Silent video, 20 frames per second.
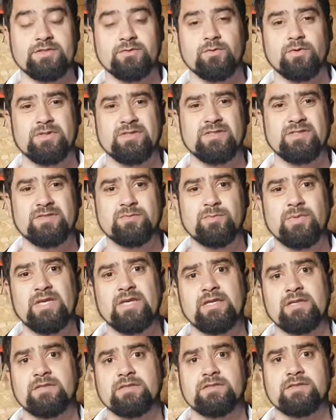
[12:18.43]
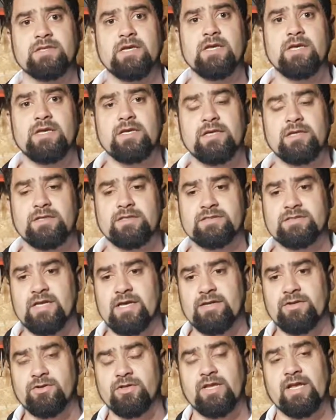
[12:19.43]
And what this means is
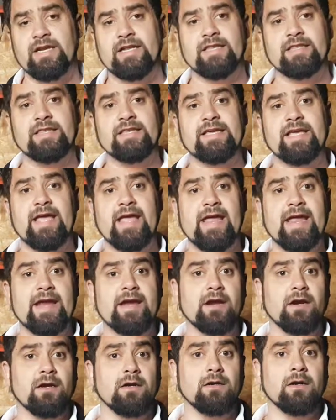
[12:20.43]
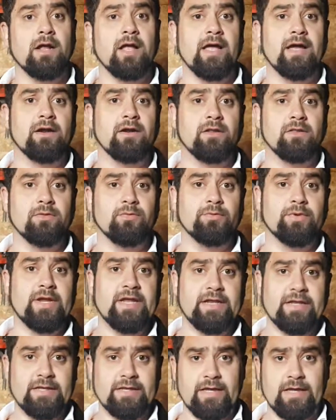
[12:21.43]
that you're letting the air out of the
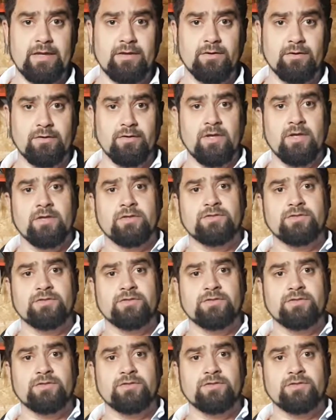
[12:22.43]
radiator